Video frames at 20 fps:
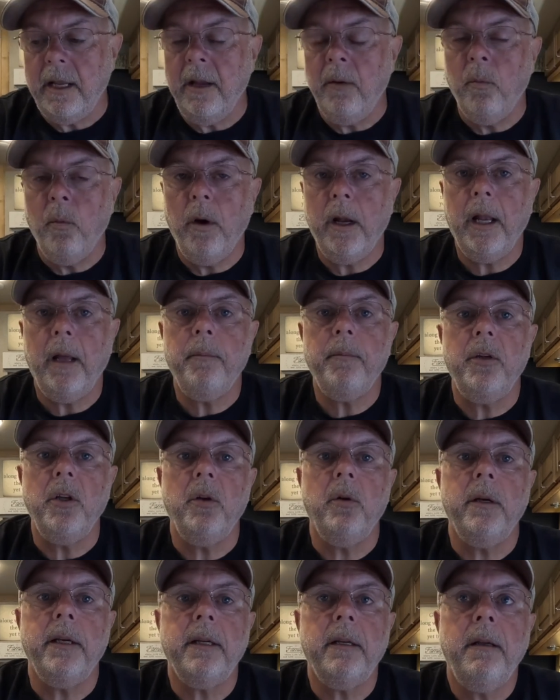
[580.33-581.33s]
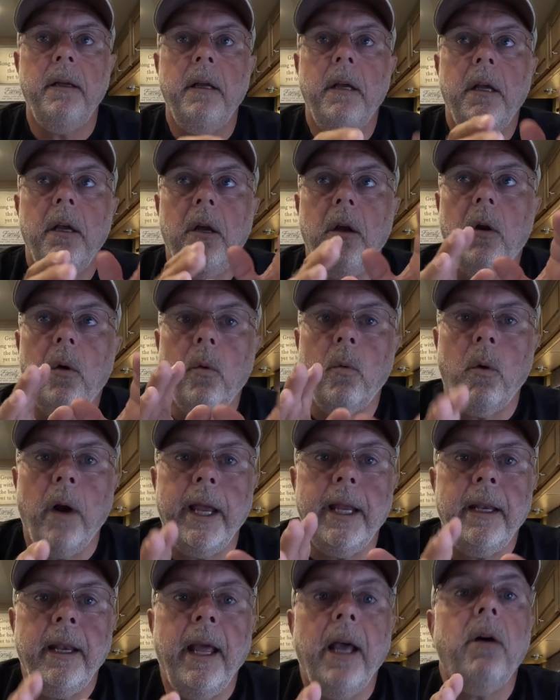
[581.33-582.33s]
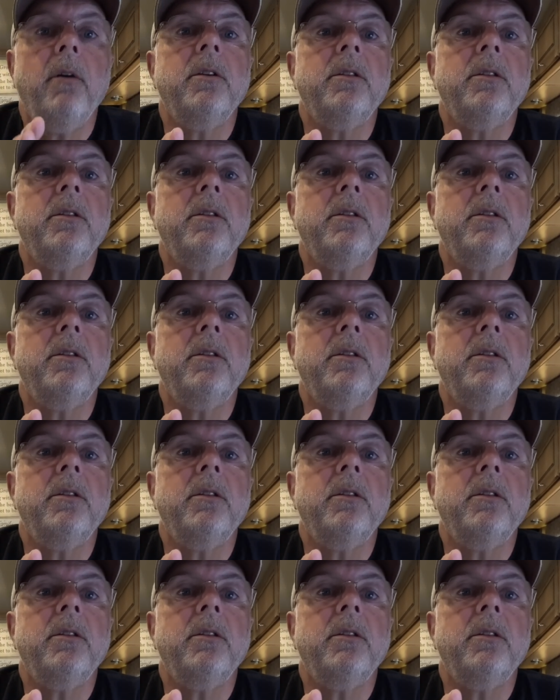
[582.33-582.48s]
And what I'm doing right now,